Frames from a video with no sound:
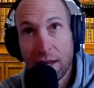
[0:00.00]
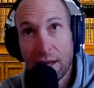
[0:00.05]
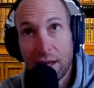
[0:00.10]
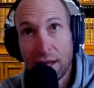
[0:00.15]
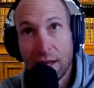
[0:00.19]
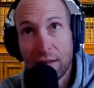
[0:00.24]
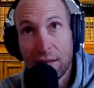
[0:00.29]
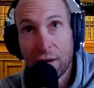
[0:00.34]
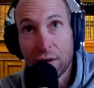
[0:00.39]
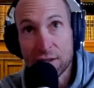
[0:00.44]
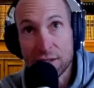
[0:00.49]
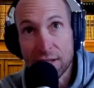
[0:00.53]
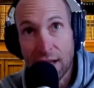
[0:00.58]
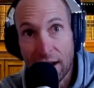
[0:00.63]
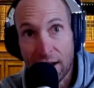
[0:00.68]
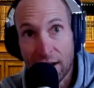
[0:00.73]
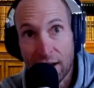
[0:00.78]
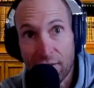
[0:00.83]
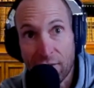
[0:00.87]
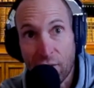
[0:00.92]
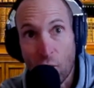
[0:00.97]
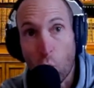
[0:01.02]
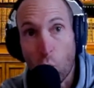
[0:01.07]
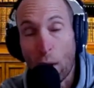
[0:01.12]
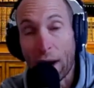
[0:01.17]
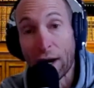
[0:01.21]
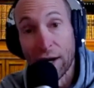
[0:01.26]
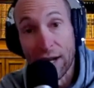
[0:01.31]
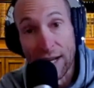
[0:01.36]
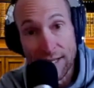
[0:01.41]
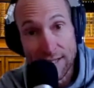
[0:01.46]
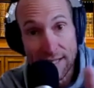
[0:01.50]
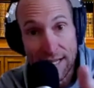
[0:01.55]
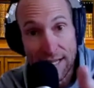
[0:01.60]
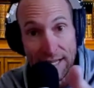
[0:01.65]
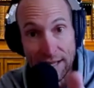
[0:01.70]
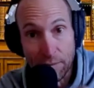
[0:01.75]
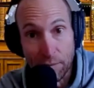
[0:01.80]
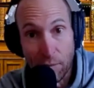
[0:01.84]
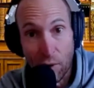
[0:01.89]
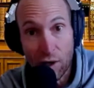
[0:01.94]
there's not enough awareness
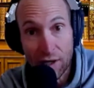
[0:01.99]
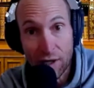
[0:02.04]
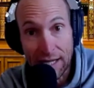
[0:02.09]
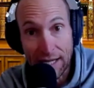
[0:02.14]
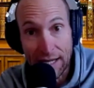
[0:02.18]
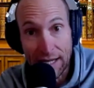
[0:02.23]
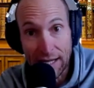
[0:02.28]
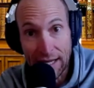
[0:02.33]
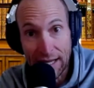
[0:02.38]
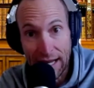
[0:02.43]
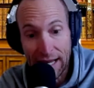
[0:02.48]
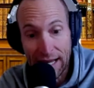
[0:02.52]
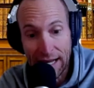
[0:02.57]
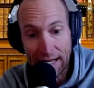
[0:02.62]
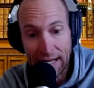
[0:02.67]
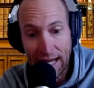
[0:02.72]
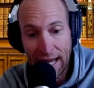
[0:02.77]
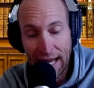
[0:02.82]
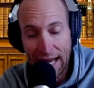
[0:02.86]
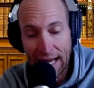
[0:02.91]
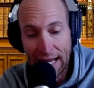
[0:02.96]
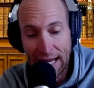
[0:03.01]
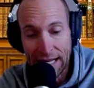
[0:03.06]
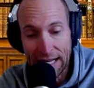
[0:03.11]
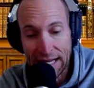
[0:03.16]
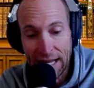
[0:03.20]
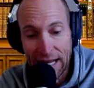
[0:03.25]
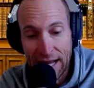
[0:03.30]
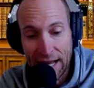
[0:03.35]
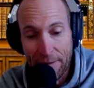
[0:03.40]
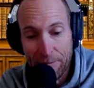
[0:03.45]
in the market and and and